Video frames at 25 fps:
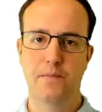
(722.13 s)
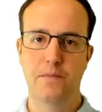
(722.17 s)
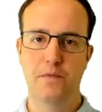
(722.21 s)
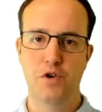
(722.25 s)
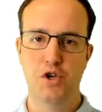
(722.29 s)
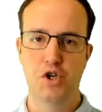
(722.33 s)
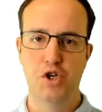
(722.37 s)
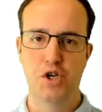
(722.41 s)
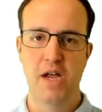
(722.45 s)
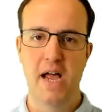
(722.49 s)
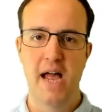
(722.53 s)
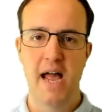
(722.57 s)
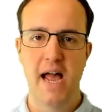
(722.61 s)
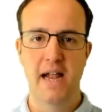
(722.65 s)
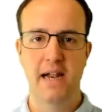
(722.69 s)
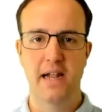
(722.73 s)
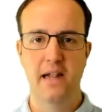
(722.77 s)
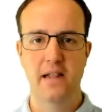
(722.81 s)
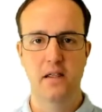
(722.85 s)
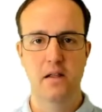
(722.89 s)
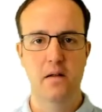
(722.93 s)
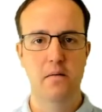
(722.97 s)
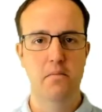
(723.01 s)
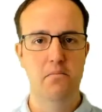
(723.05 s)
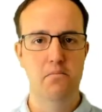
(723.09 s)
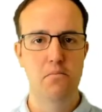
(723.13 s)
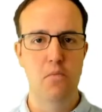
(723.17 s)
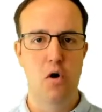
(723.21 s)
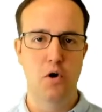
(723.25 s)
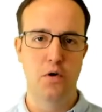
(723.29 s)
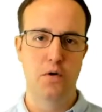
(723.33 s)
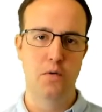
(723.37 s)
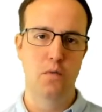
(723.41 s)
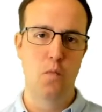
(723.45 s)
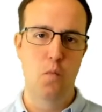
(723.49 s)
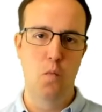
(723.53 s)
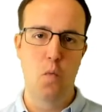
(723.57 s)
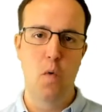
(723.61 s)
shared in the
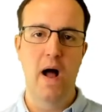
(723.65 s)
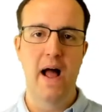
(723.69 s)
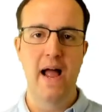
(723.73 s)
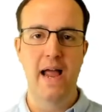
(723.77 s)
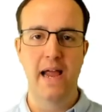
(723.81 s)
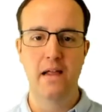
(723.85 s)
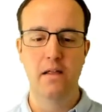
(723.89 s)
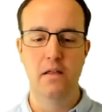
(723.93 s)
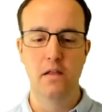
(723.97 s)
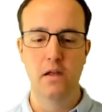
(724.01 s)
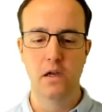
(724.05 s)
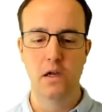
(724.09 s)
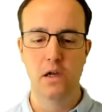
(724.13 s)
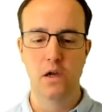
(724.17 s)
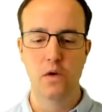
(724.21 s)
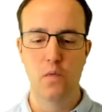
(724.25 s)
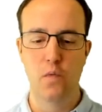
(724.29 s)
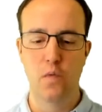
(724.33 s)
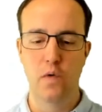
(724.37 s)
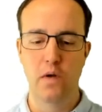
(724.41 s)
modern way that you